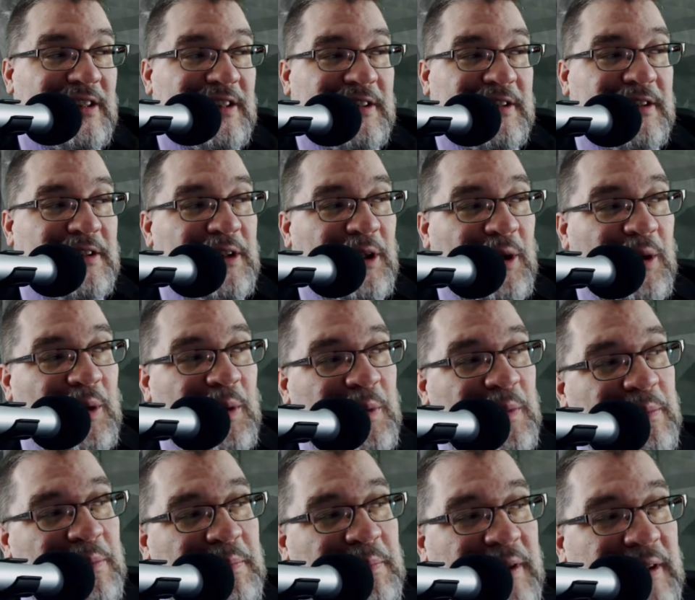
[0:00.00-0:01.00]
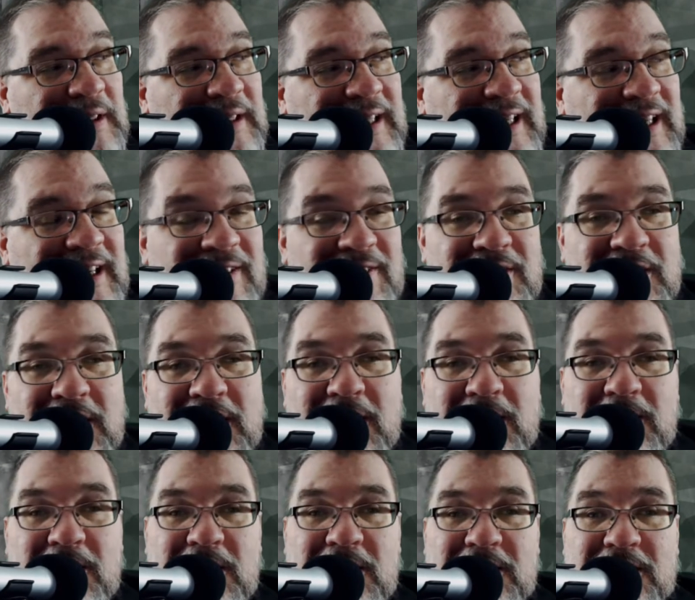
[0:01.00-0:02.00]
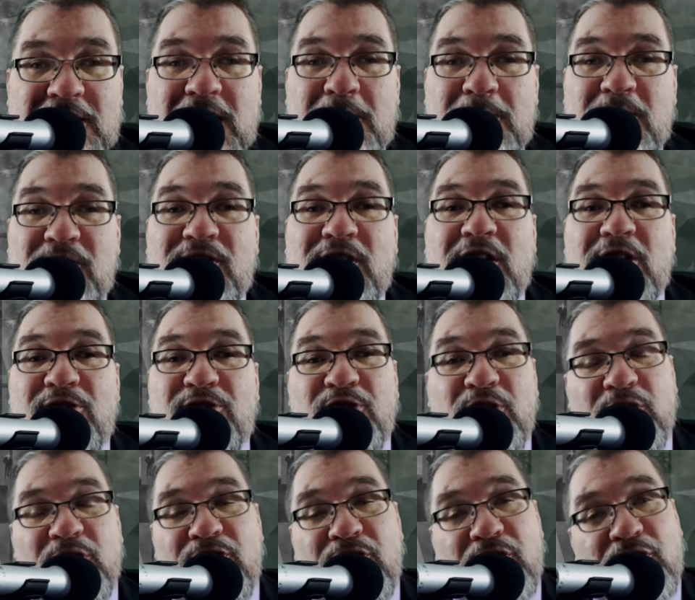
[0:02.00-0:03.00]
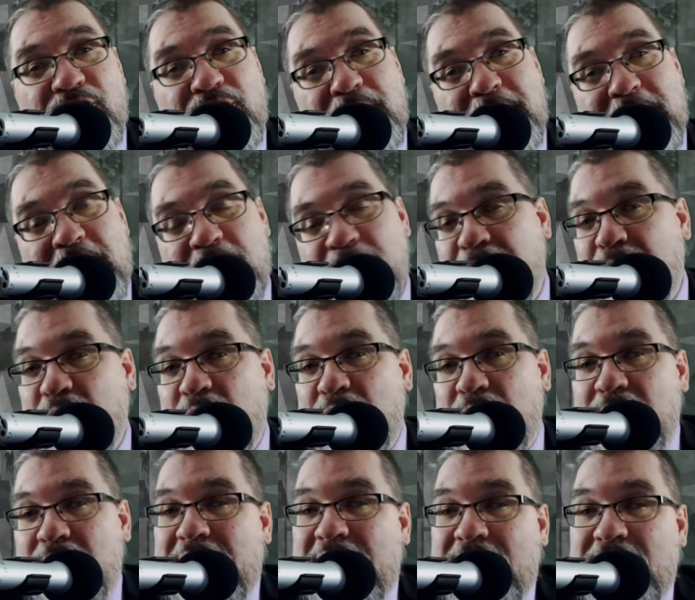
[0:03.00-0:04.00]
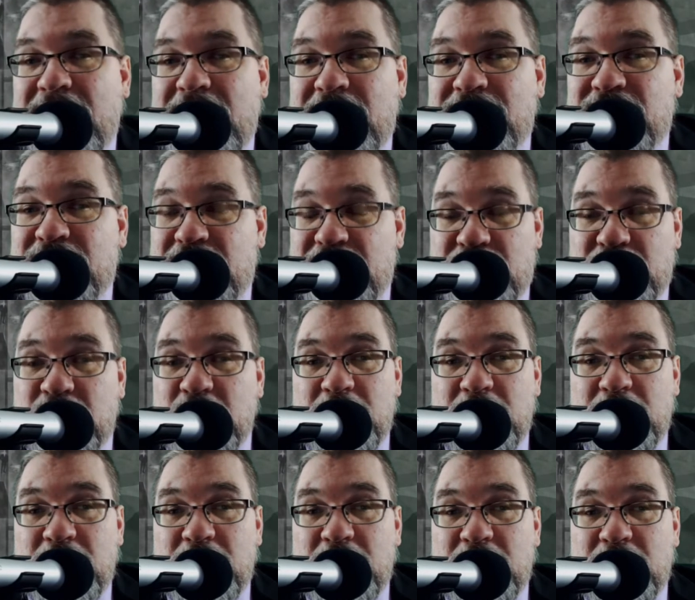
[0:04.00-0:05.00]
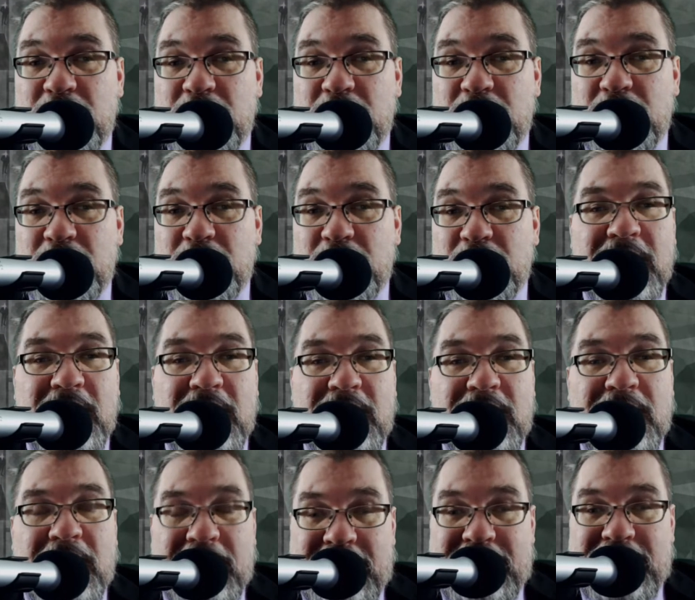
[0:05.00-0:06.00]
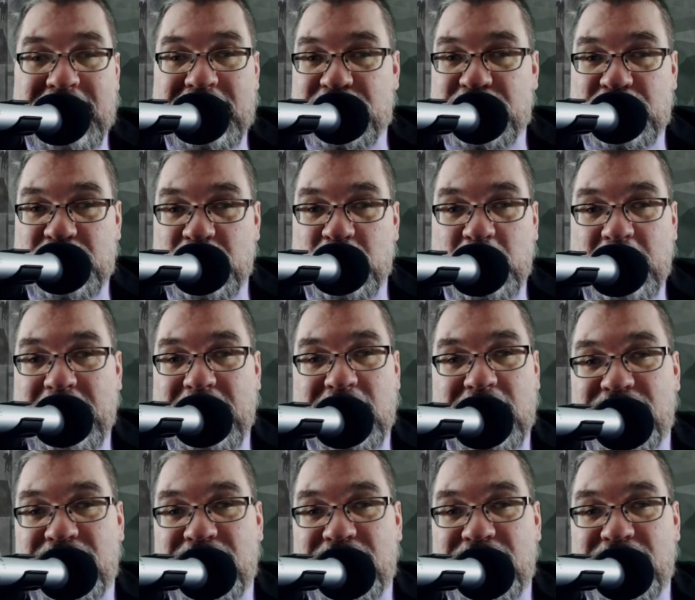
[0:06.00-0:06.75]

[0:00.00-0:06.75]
don't believe that it's going to be very fruitful for me to pull her out of the school system against her will.